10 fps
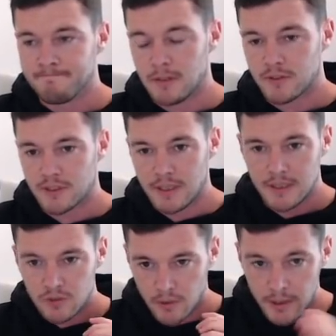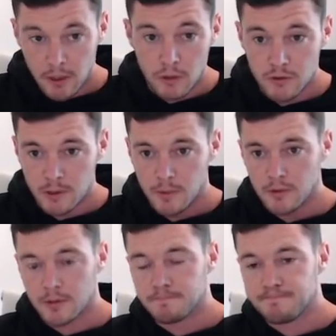obviously, so it goes on the board.